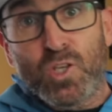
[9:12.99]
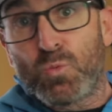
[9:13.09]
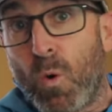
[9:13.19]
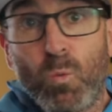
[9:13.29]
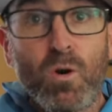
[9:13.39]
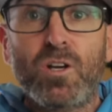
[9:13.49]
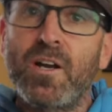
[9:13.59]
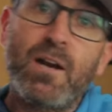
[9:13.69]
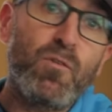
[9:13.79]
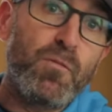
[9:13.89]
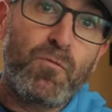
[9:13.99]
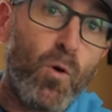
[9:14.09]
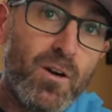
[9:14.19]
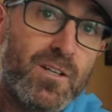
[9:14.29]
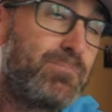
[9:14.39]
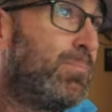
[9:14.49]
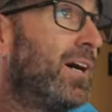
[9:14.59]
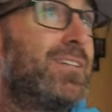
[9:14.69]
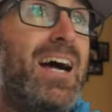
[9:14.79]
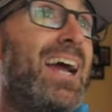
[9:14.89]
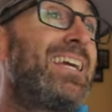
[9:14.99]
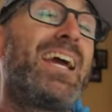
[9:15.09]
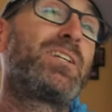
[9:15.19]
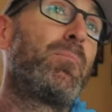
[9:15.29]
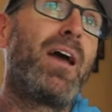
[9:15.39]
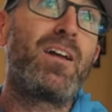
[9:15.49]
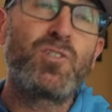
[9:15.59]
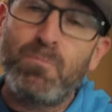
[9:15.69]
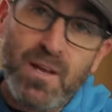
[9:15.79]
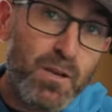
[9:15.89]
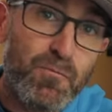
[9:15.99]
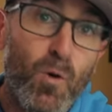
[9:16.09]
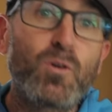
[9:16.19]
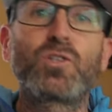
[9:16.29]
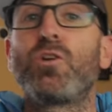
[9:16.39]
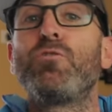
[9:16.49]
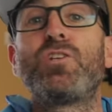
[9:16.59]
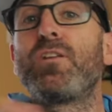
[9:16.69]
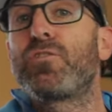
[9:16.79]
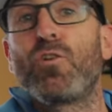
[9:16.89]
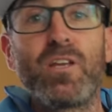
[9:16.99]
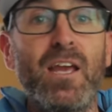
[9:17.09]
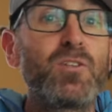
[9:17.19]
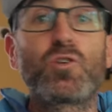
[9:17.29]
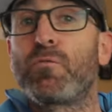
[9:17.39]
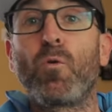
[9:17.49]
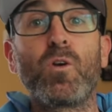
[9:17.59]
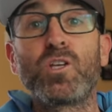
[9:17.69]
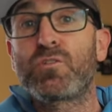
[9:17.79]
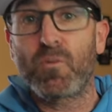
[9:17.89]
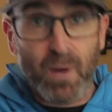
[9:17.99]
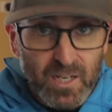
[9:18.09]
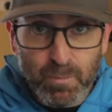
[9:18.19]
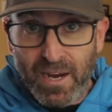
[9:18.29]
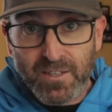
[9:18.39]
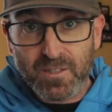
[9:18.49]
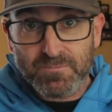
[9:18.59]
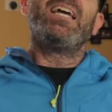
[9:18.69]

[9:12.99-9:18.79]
these won't work on every fork, but I can't imagine many folks are using 38s or 40s for bikepacking.